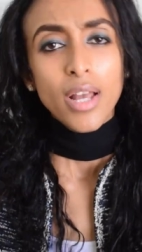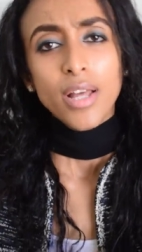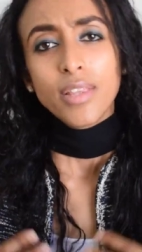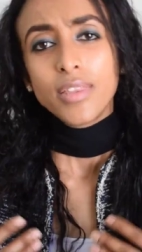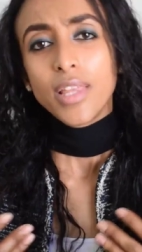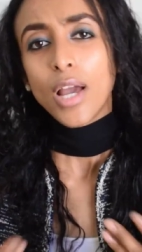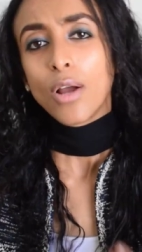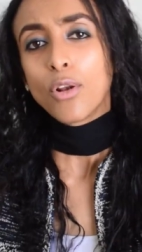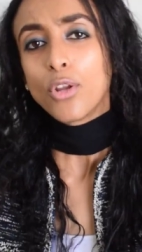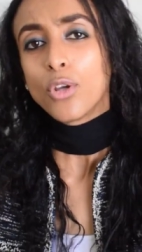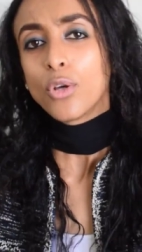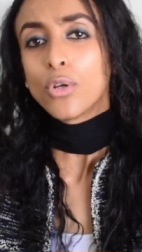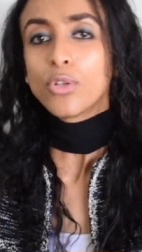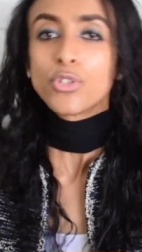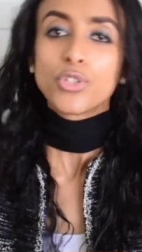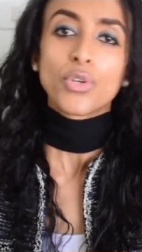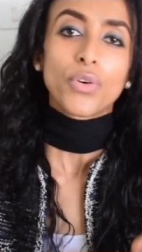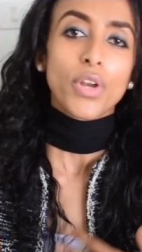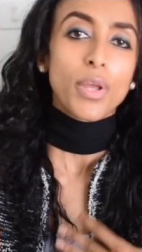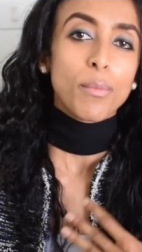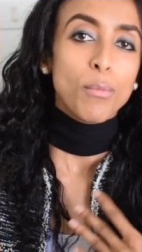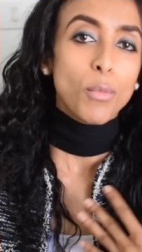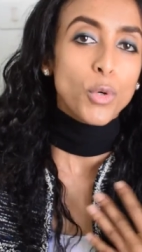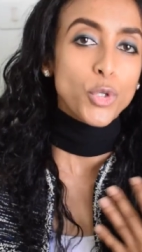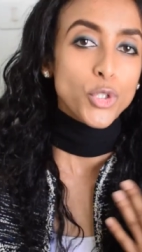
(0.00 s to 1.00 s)
They'll use your
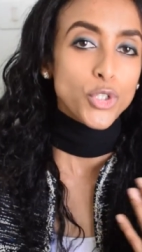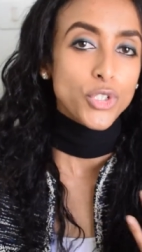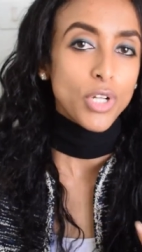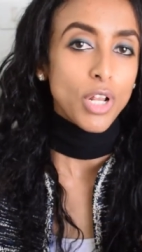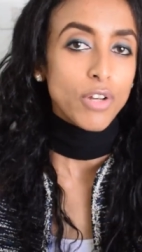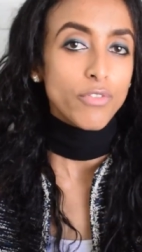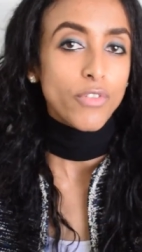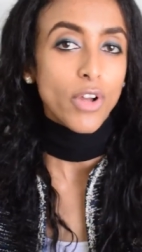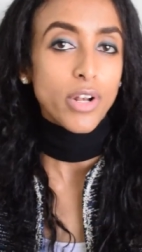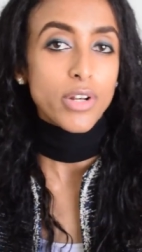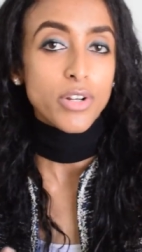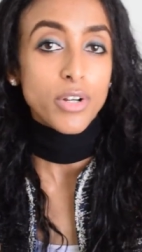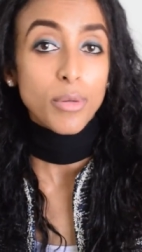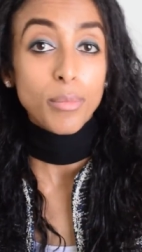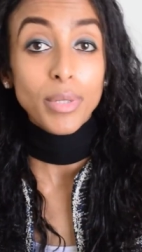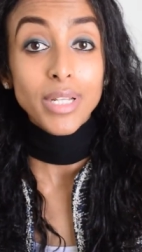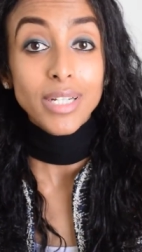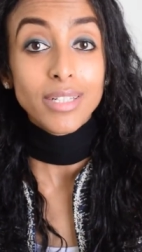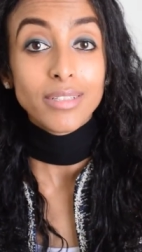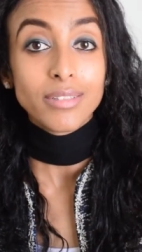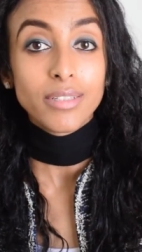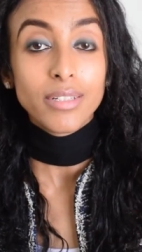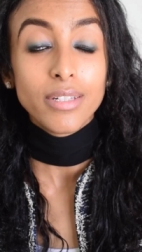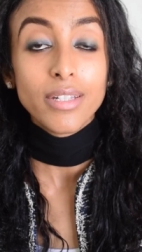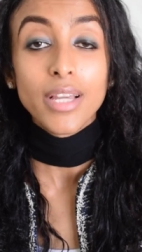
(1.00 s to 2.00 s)
emotional
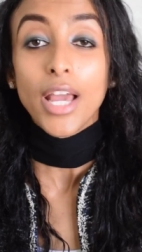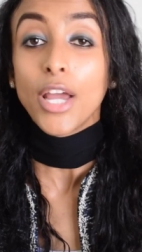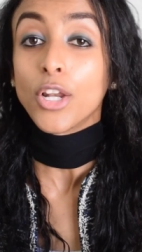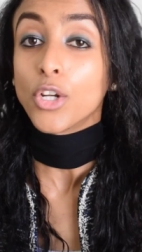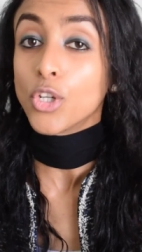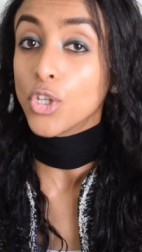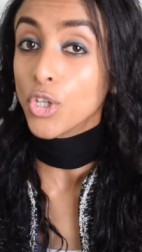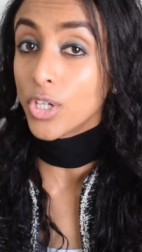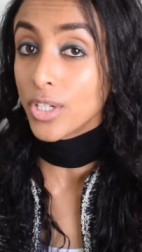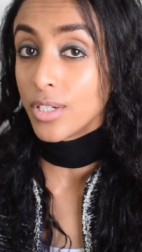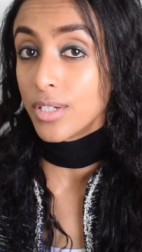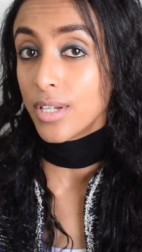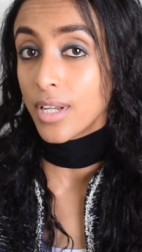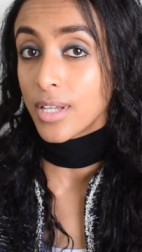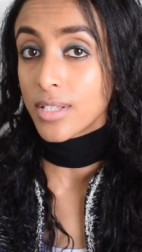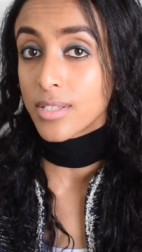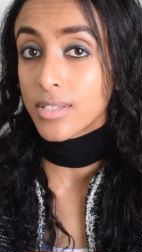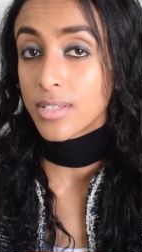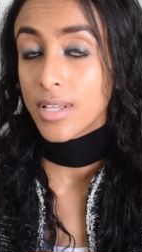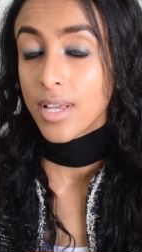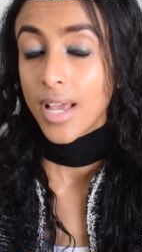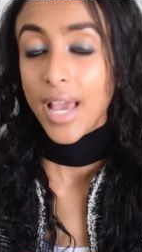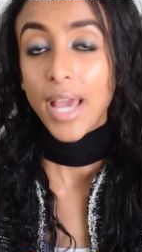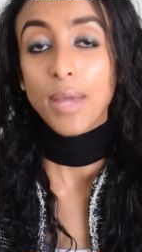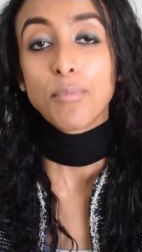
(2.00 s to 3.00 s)
vulnerability and
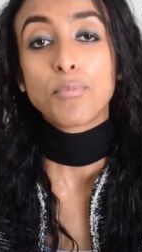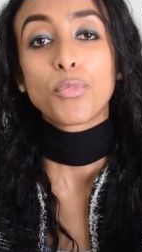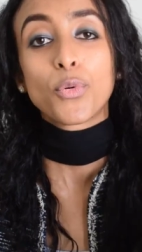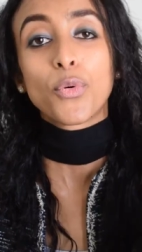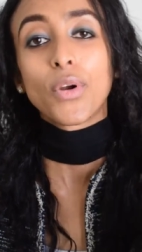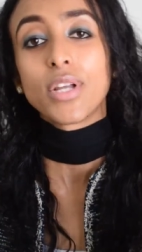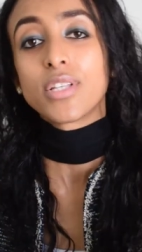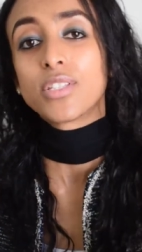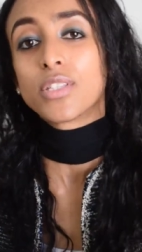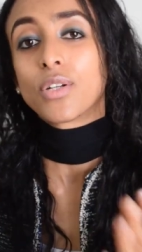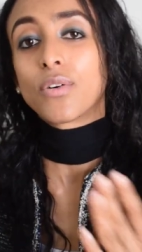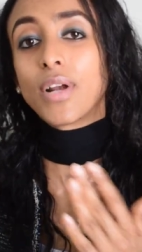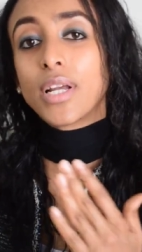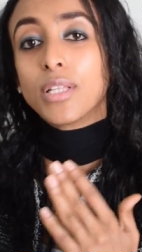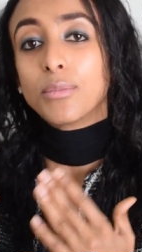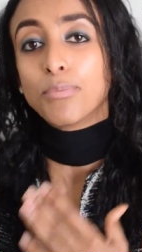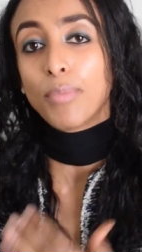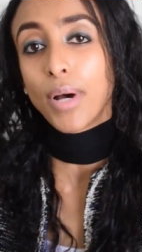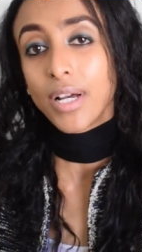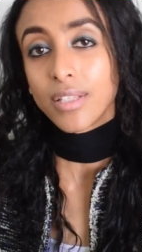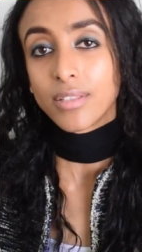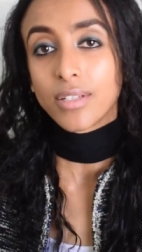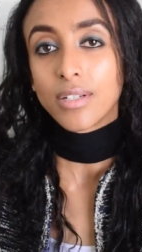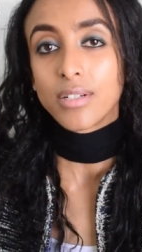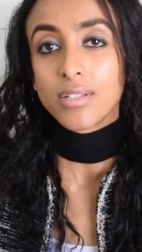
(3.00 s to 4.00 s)
goodness and press the right
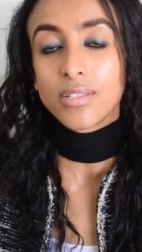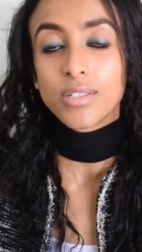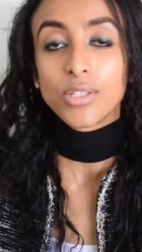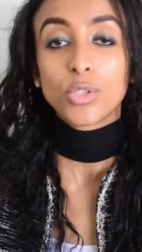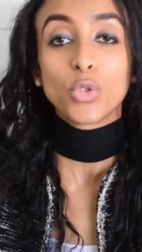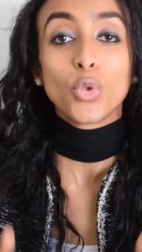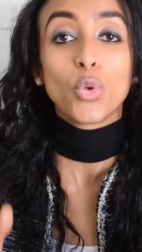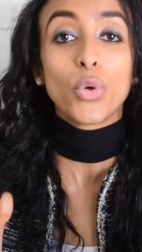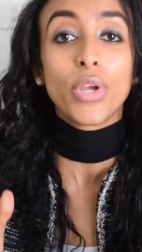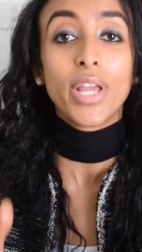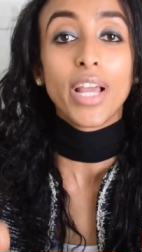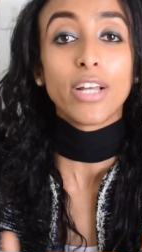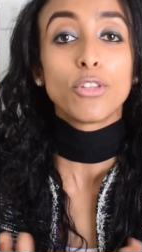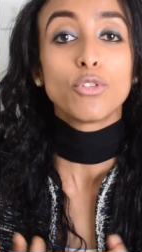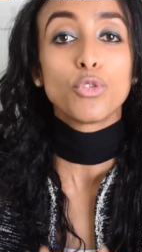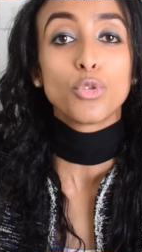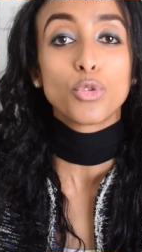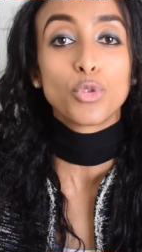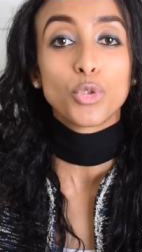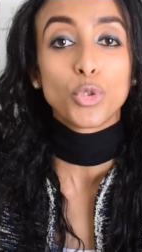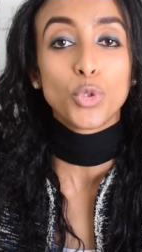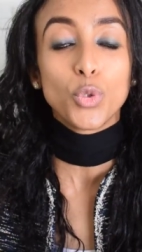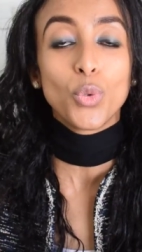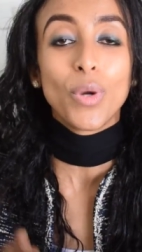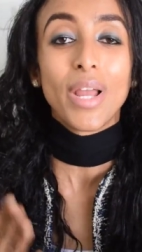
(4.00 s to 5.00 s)
buttons to get you
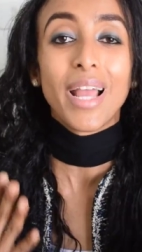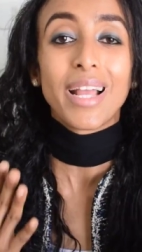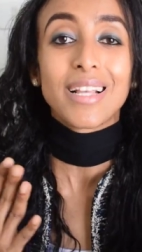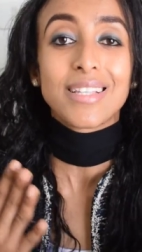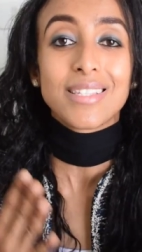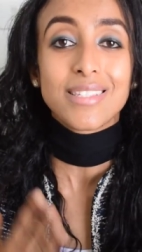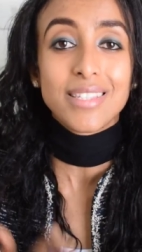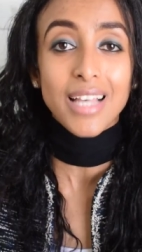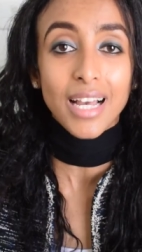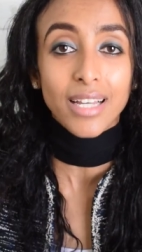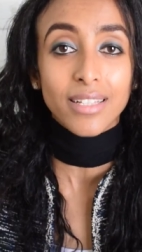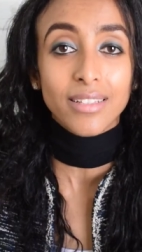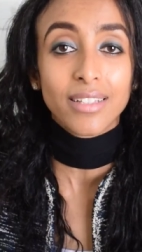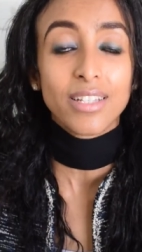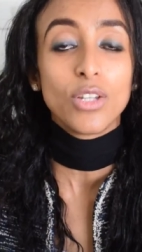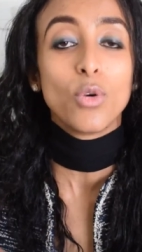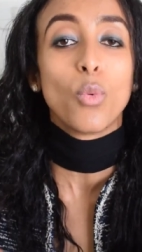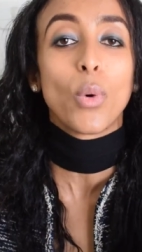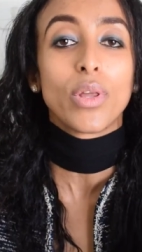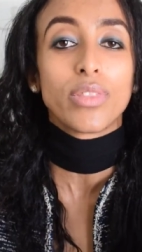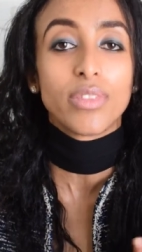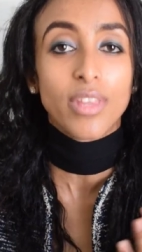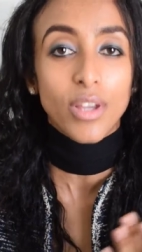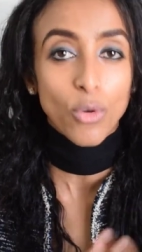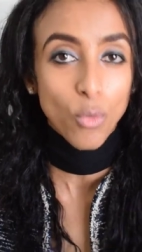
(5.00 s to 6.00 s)
to do exactly
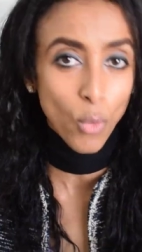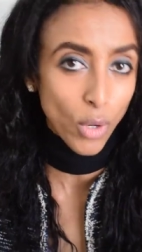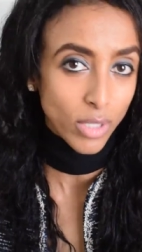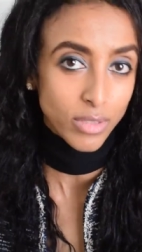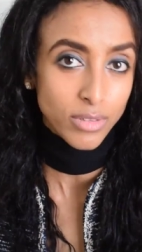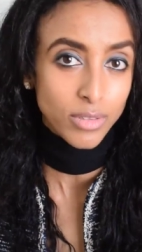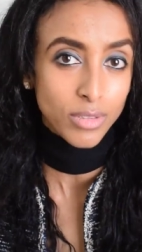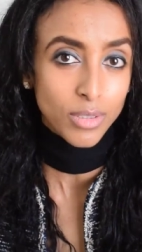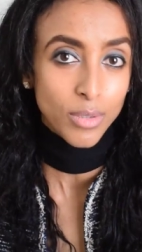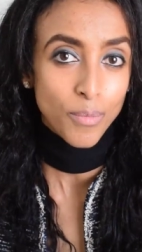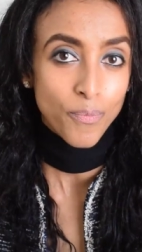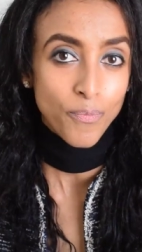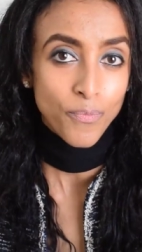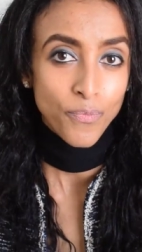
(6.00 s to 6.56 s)
what they want.